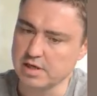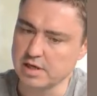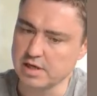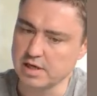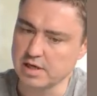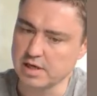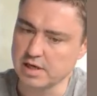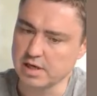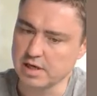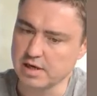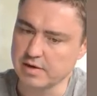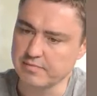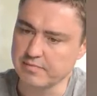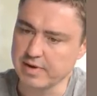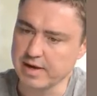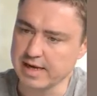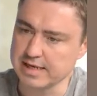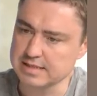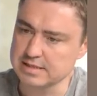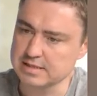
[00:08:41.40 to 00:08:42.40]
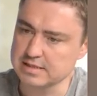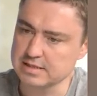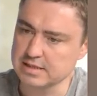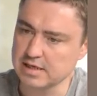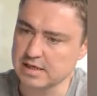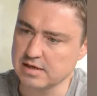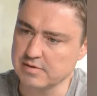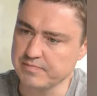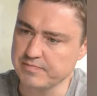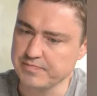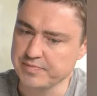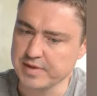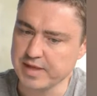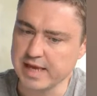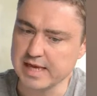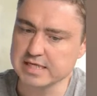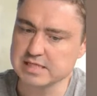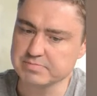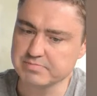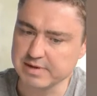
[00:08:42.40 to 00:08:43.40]
as um,
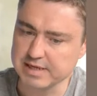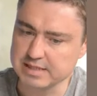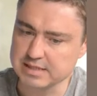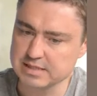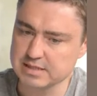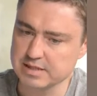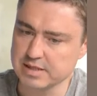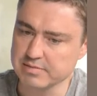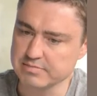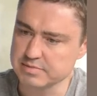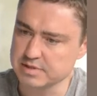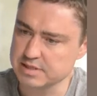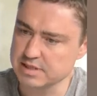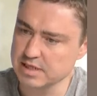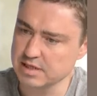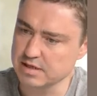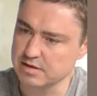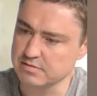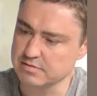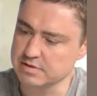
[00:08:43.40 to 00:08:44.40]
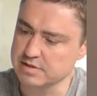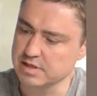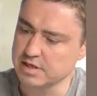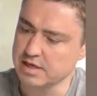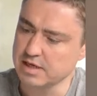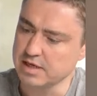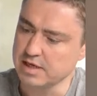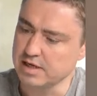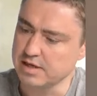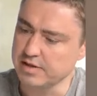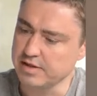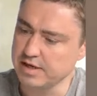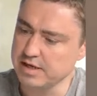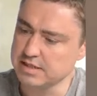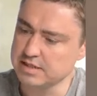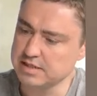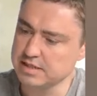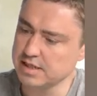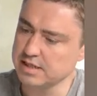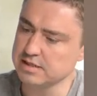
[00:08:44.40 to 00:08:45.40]
expats themselves
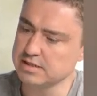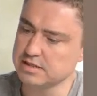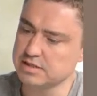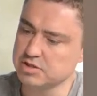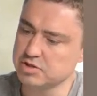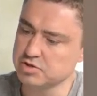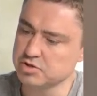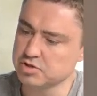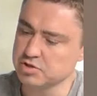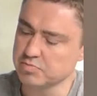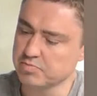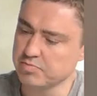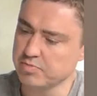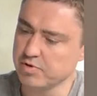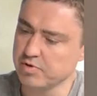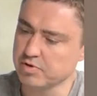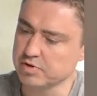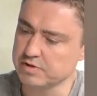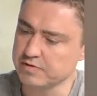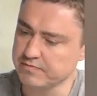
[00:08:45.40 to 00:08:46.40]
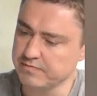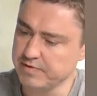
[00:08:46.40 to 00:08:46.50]
they tend to support